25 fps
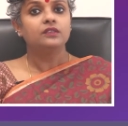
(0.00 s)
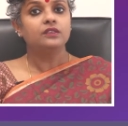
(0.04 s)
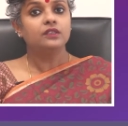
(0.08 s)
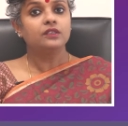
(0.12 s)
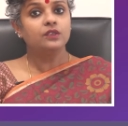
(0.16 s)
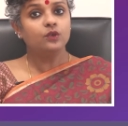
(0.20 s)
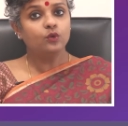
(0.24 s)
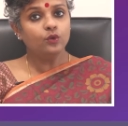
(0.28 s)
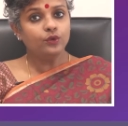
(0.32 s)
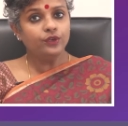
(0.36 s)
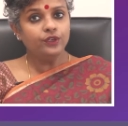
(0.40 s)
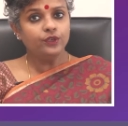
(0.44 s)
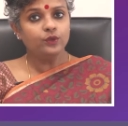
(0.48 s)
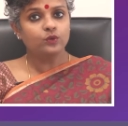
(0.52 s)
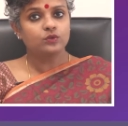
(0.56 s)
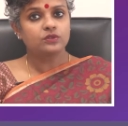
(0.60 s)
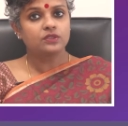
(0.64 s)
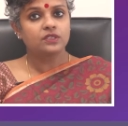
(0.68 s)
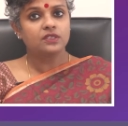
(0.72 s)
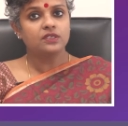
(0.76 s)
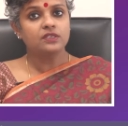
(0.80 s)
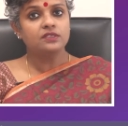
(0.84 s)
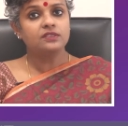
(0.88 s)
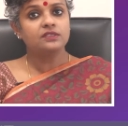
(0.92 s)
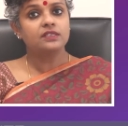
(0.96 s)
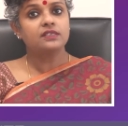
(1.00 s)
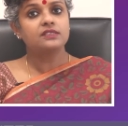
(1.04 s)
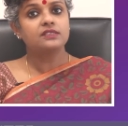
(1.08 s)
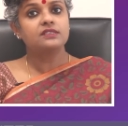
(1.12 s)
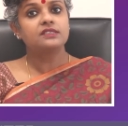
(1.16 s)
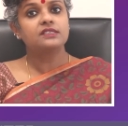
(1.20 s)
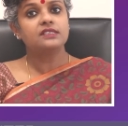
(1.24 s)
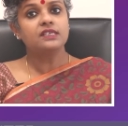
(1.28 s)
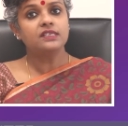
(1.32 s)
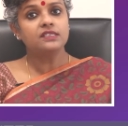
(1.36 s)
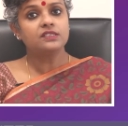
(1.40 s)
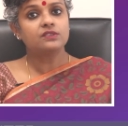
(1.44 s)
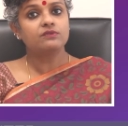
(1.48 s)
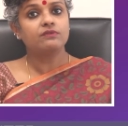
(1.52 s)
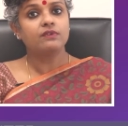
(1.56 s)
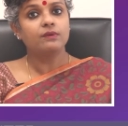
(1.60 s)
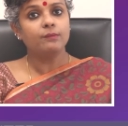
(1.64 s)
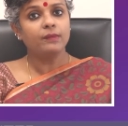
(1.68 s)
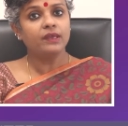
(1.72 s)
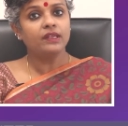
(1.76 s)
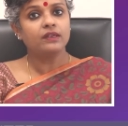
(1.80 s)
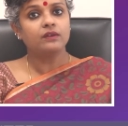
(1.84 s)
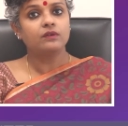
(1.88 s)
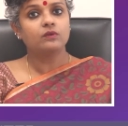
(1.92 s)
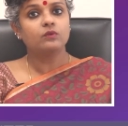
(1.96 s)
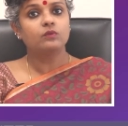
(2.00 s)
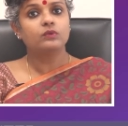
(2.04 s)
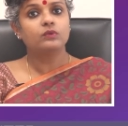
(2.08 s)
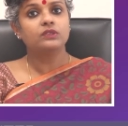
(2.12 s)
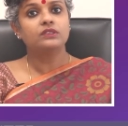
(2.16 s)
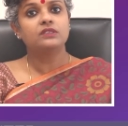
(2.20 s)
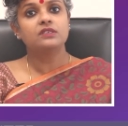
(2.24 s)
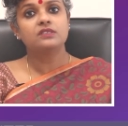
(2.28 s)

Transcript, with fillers: The good news is that since women with